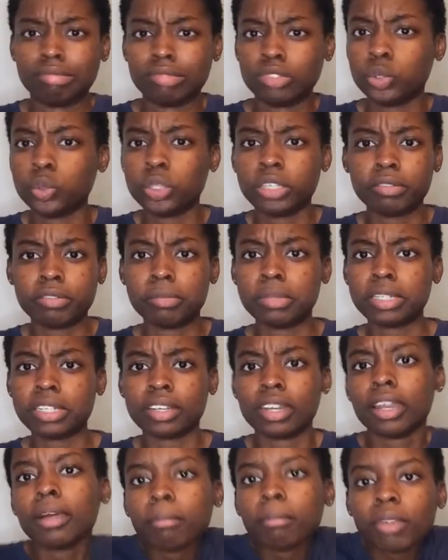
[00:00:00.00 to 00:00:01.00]
you giving me
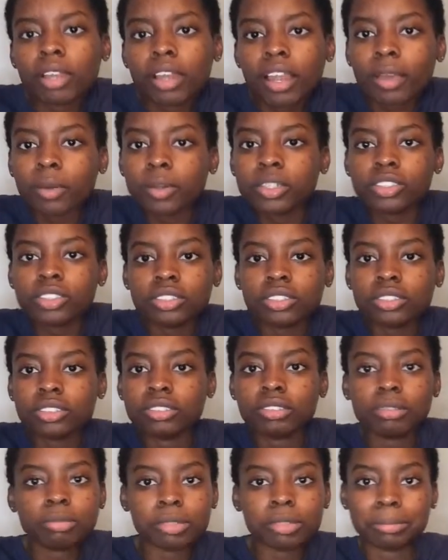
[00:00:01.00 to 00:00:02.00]
your number, like, what you
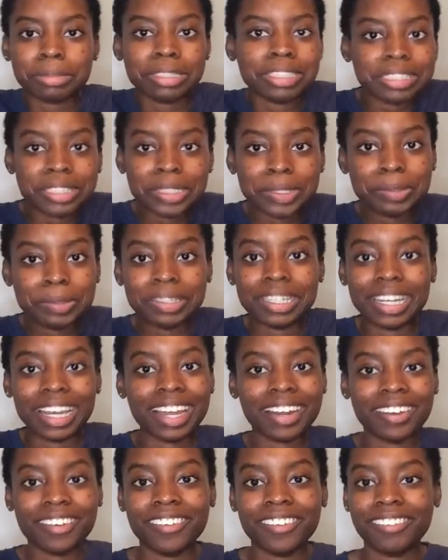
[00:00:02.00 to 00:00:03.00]
want me to do? And
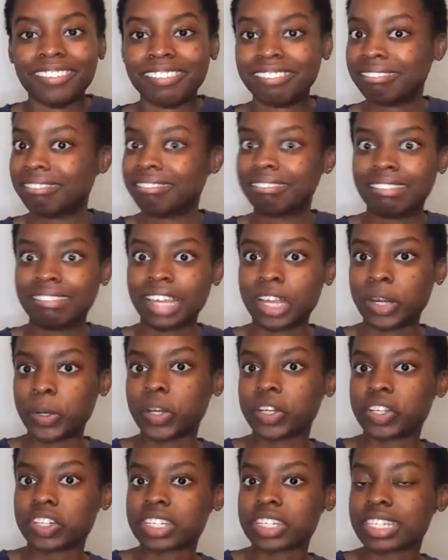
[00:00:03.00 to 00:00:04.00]
I don't
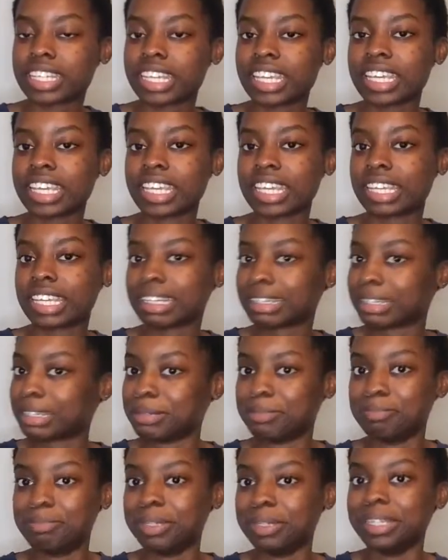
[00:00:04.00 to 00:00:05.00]
understand
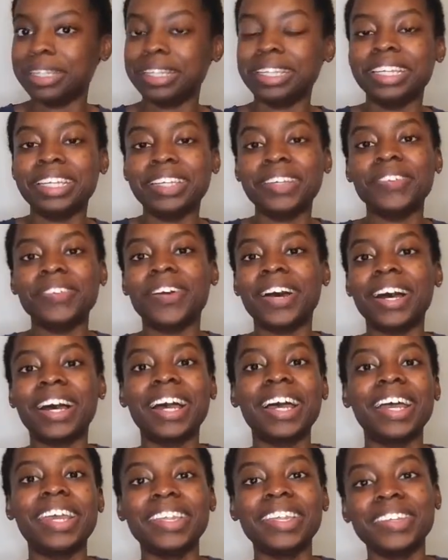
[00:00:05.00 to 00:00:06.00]
completely
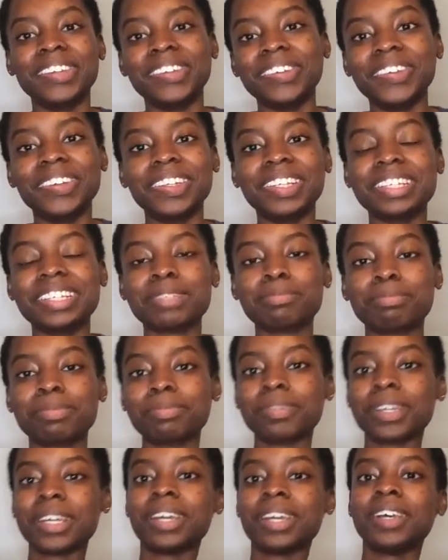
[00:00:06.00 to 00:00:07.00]
why you're doing this.
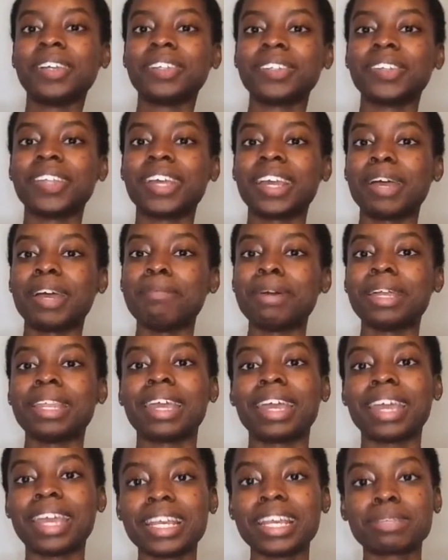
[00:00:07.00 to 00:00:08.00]
So, like, I'm about
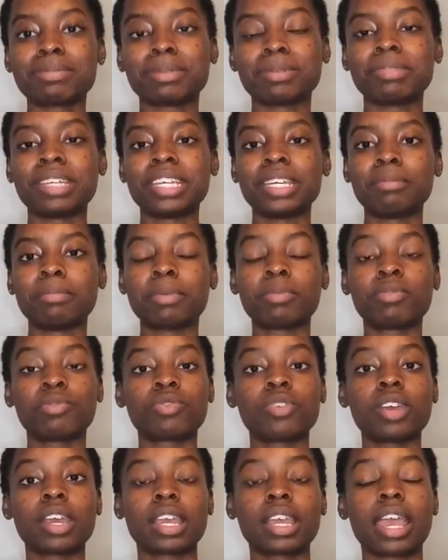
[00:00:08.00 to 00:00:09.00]
to ask my man, but
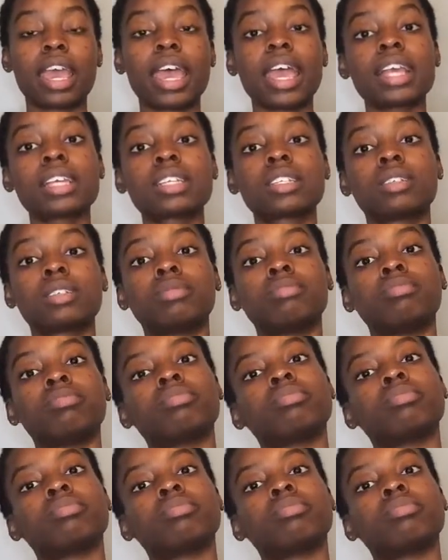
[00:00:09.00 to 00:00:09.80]
before I can ask him,